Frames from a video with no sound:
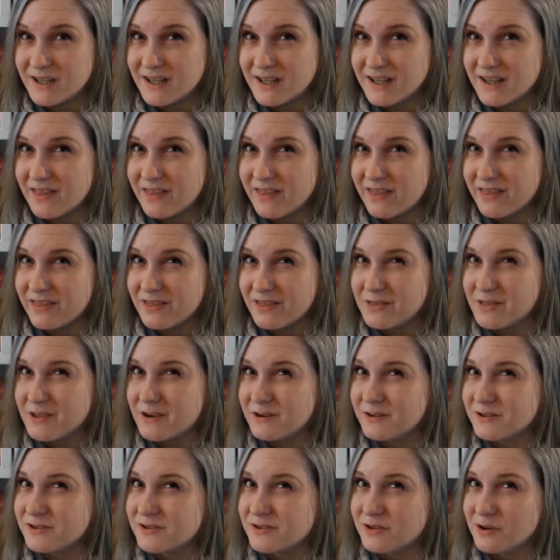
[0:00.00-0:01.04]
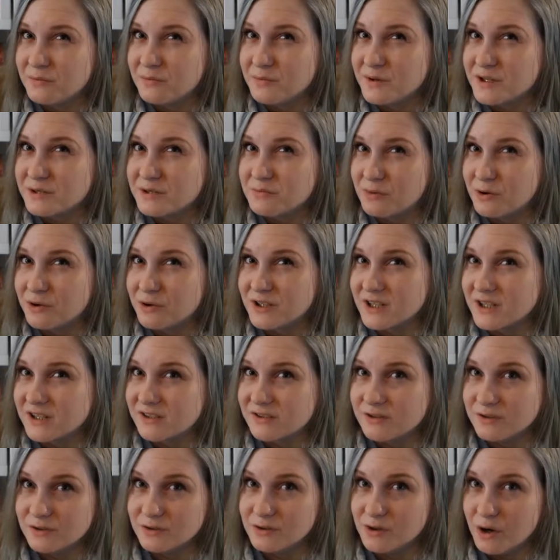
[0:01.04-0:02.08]
and there's so much more that
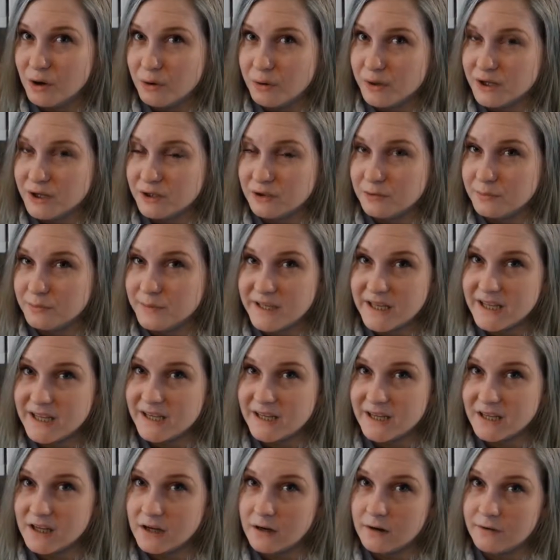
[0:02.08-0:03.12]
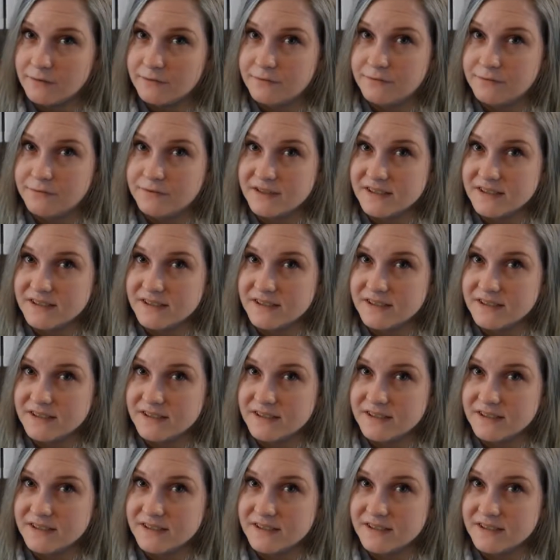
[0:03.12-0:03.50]
should go into the beginning of